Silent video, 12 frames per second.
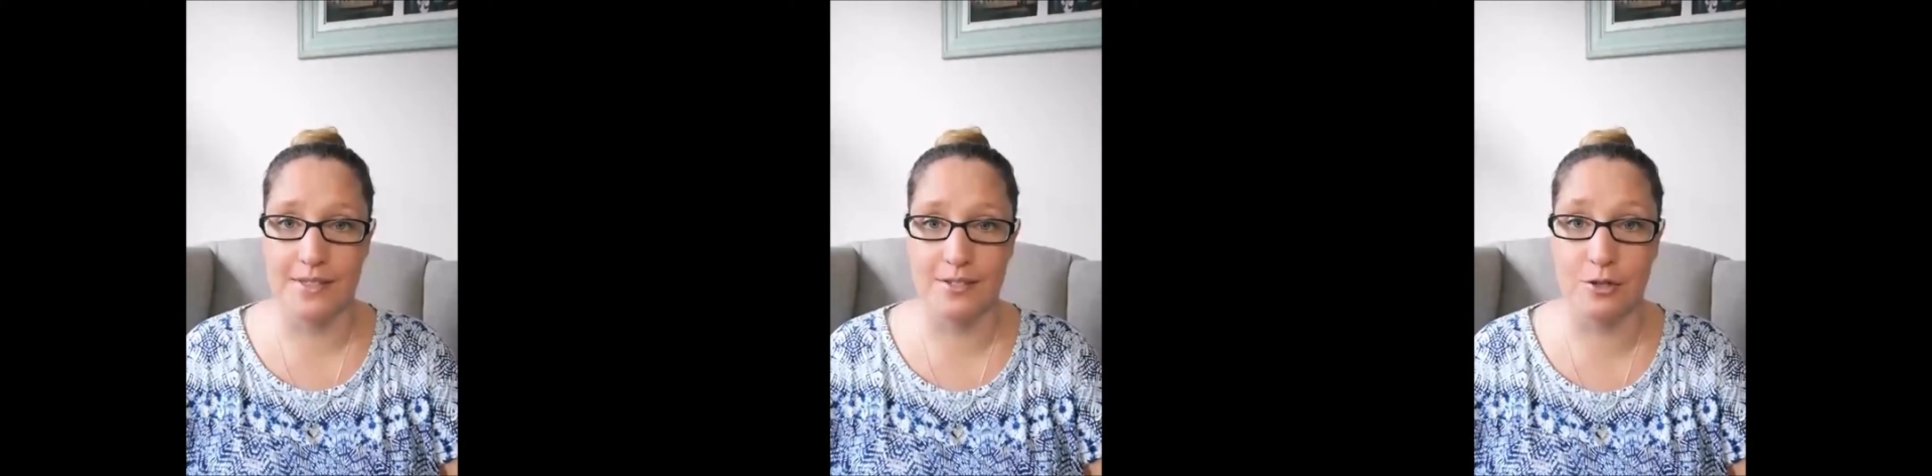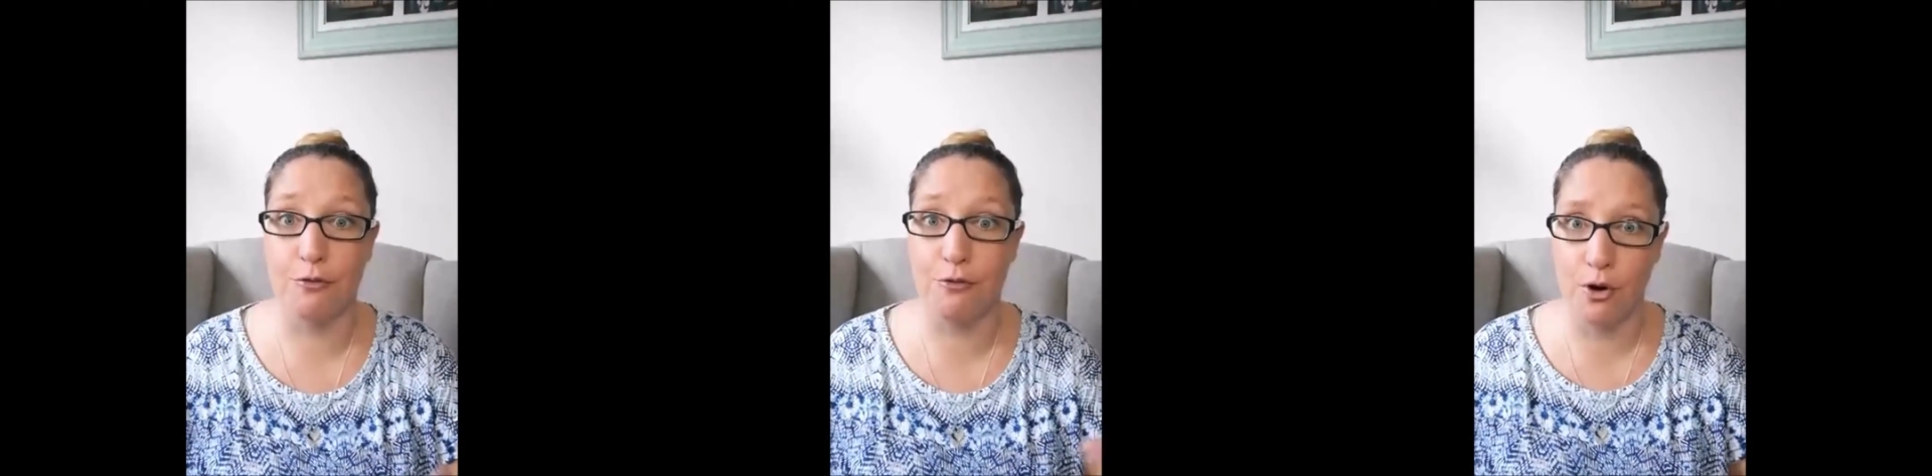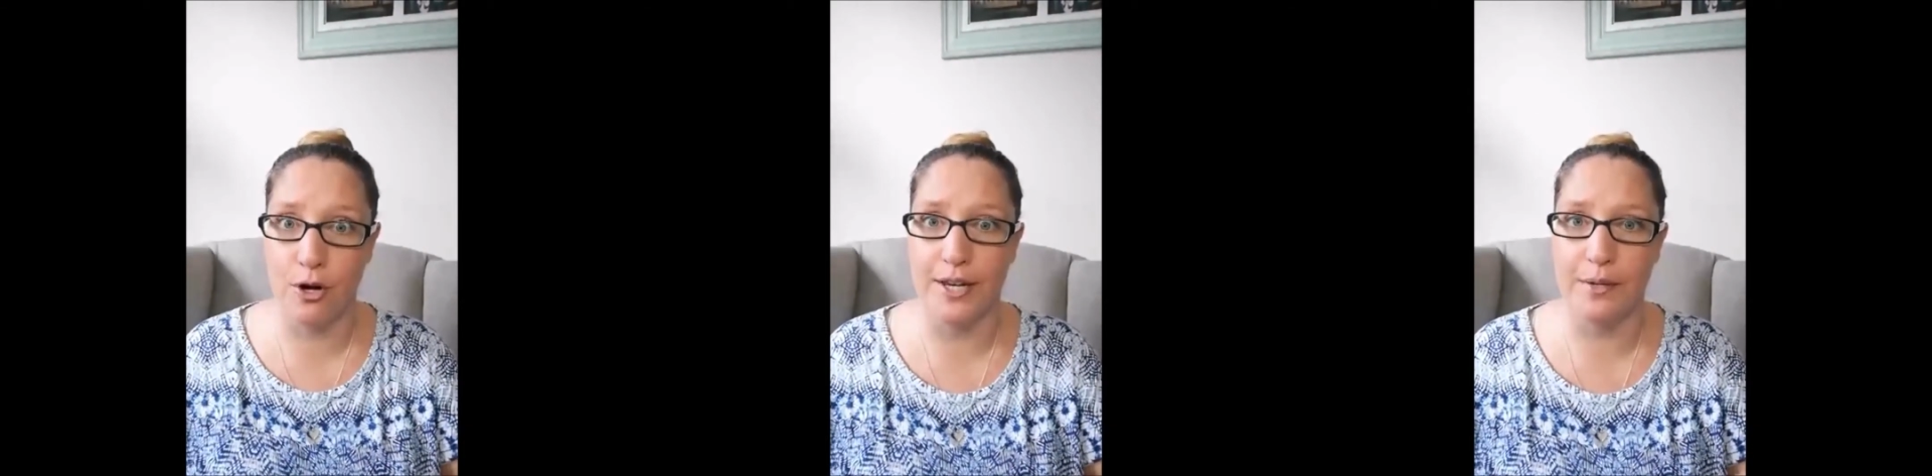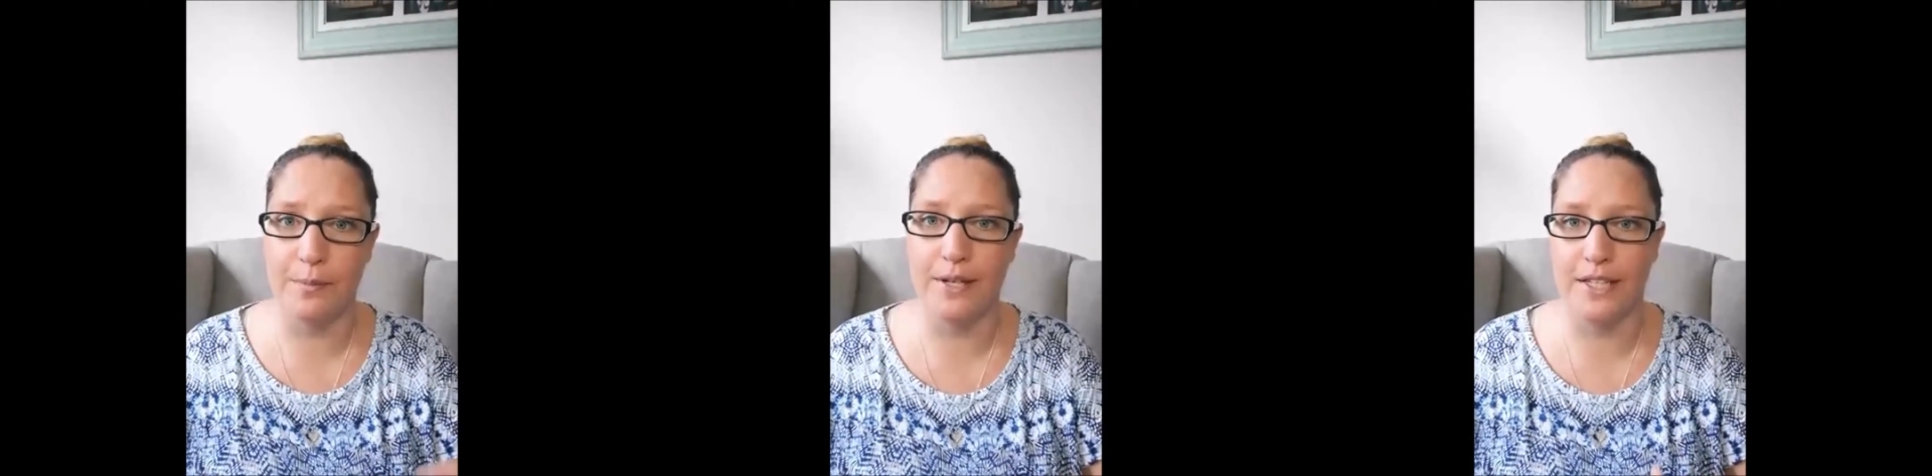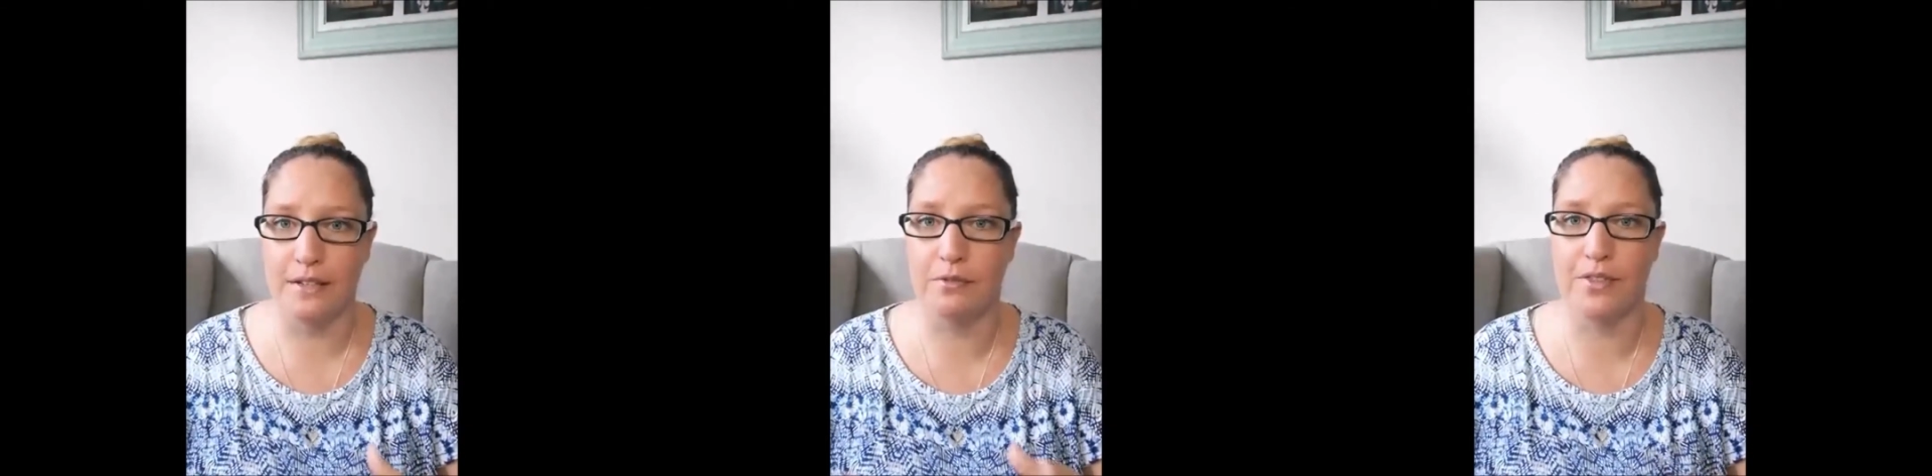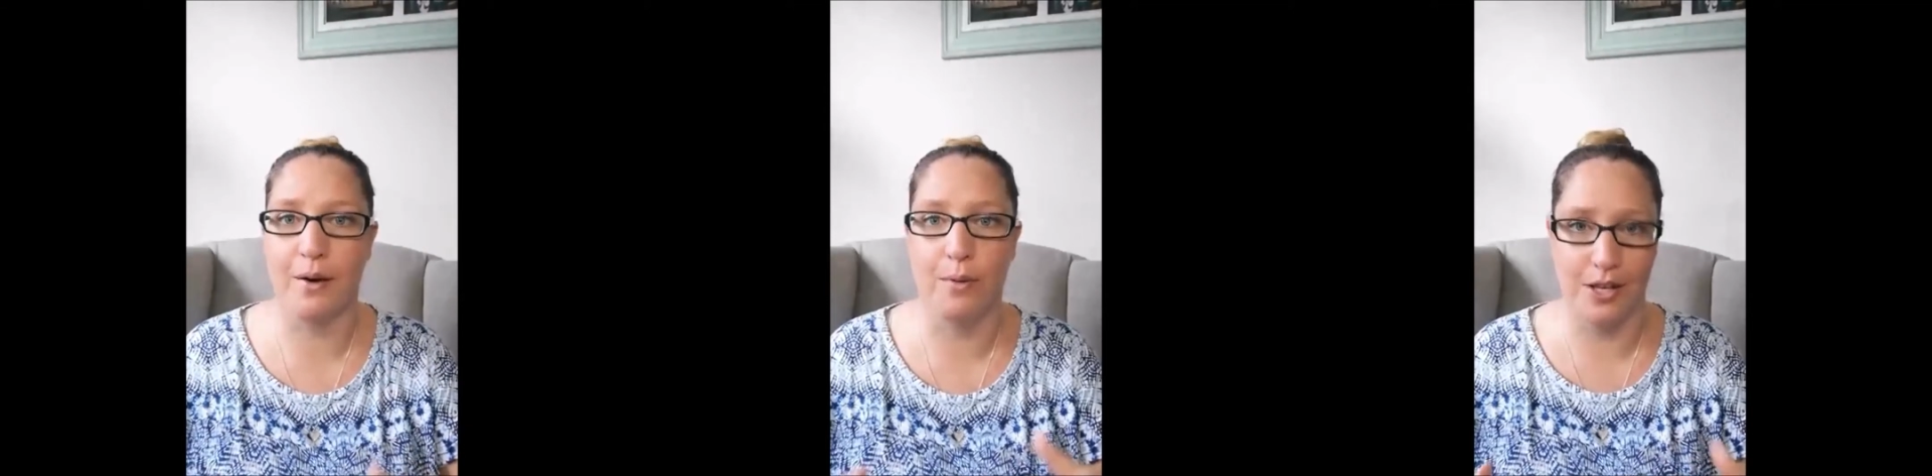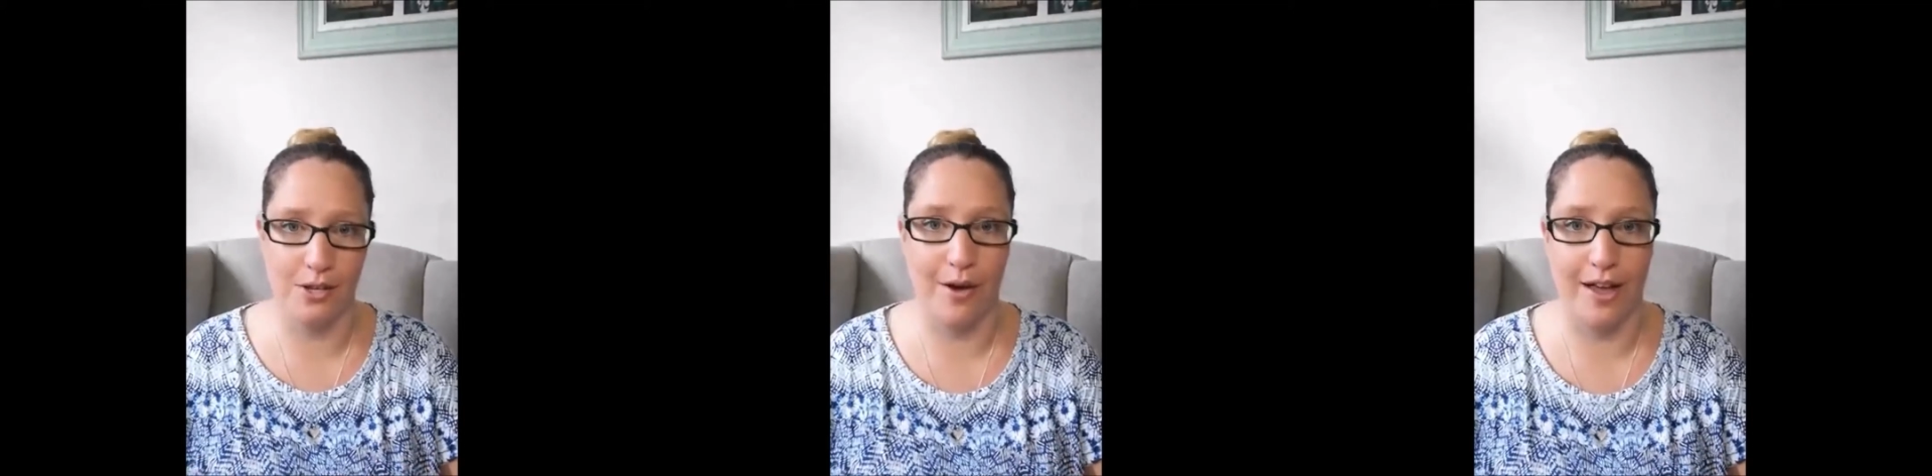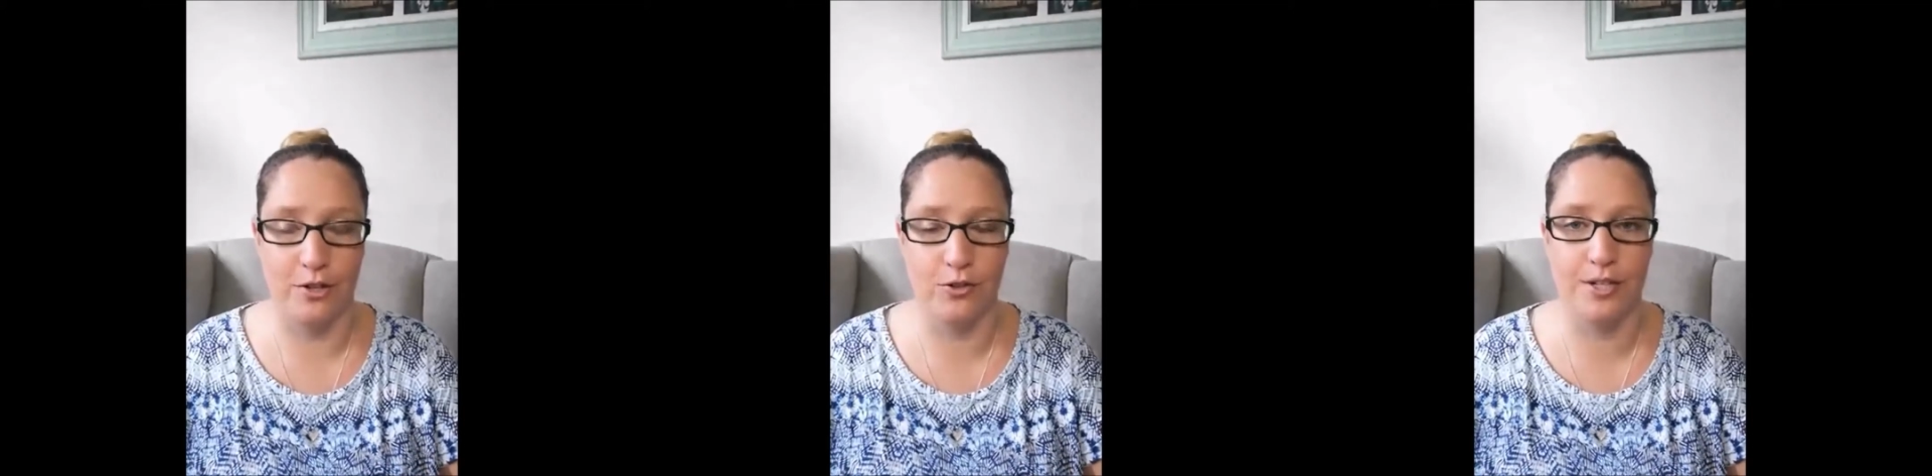So Freud believed that when you
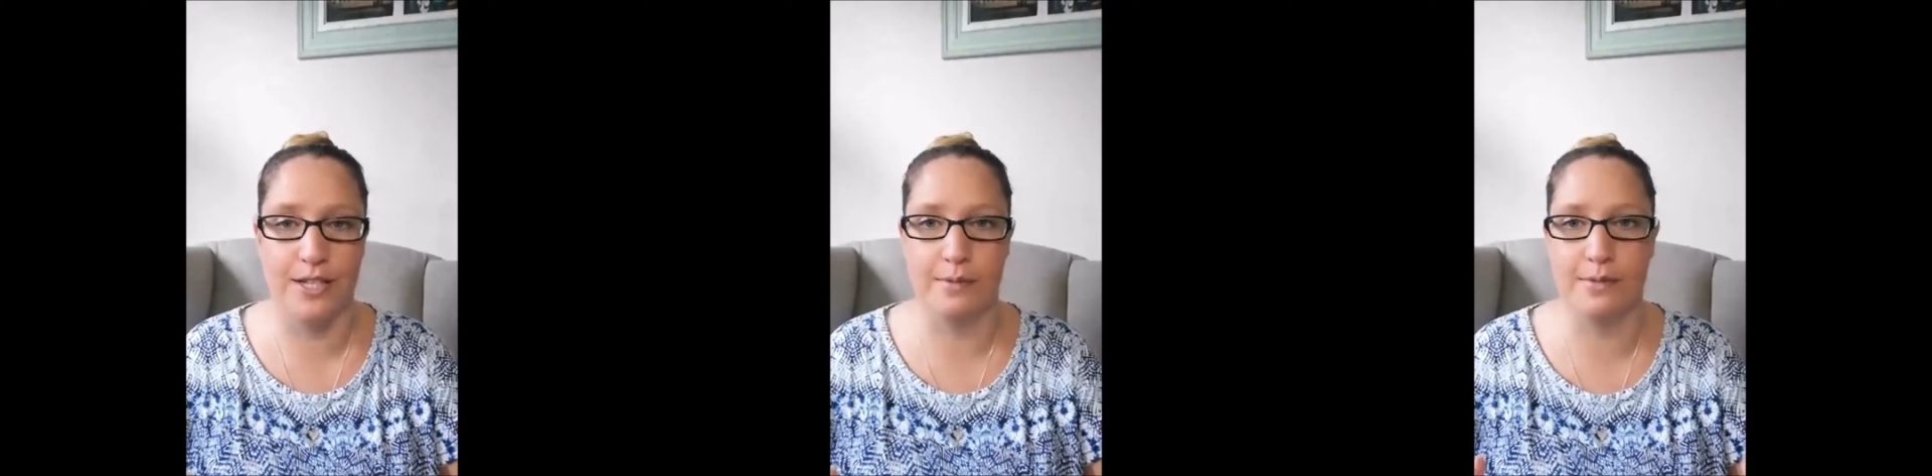had dreams,